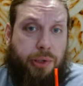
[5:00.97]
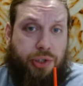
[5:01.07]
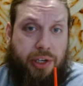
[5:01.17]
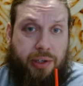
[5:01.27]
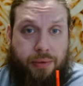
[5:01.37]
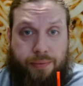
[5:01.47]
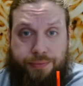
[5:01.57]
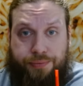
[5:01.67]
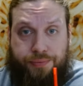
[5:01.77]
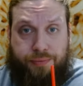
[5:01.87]

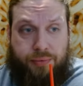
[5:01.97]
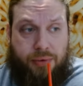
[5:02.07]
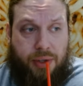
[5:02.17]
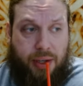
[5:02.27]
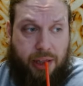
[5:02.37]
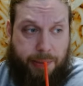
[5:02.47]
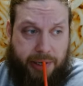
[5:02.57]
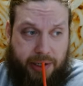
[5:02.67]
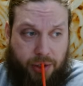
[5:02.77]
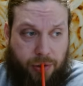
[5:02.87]
machine
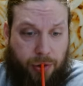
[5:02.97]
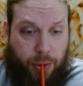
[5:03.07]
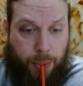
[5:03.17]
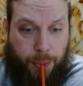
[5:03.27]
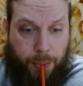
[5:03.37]
lemonade.